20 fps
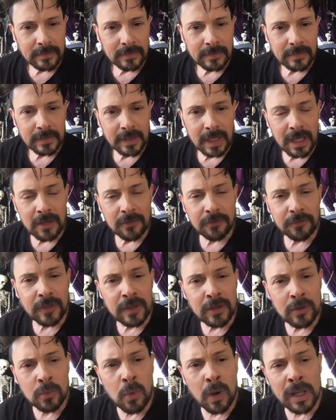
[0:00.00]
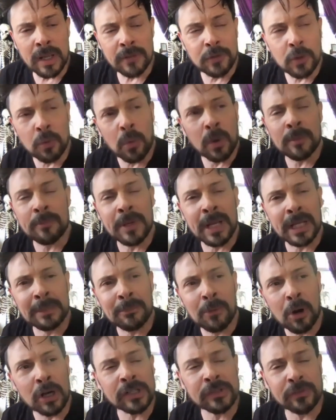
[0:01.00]
If you want to be on the
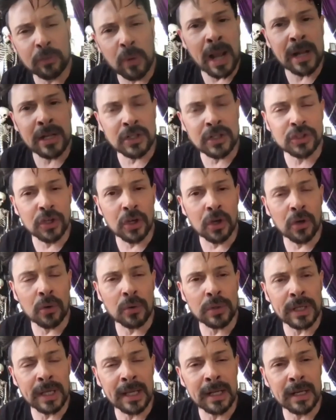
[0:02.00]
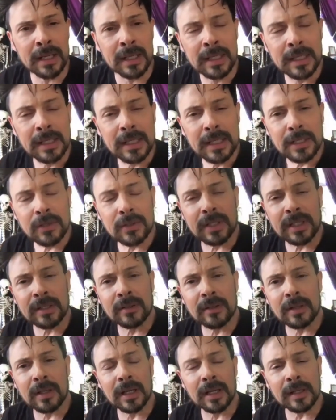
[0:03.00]
Mars Variety Show, you
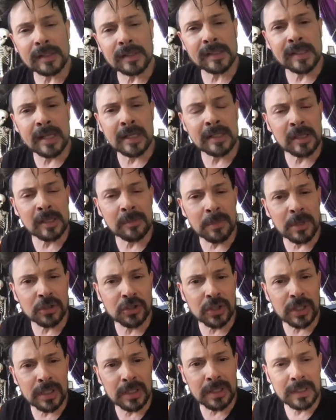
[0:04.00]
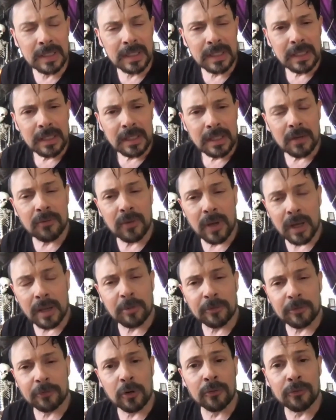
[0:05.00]
can send a submission. I
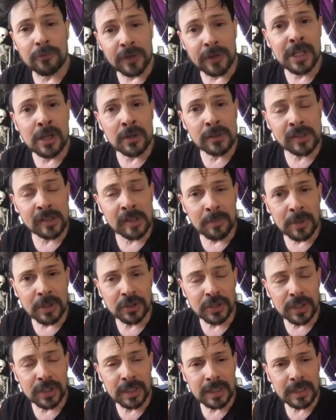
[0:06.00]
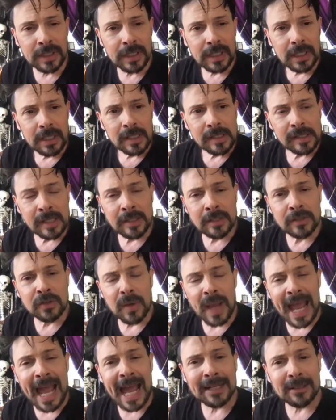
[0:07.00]
prefer a video submission. Send it to
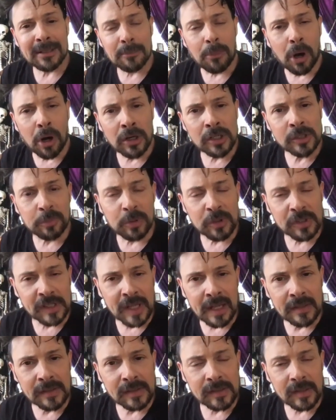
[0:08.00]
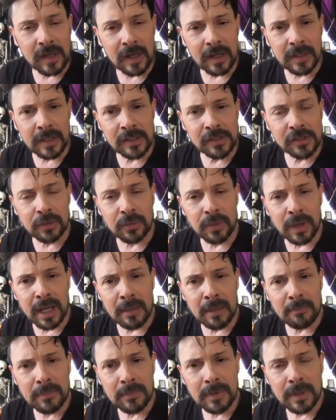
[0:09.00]
@MarsPresents on
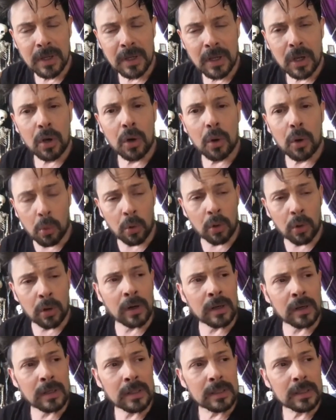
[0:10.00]
Instagram, or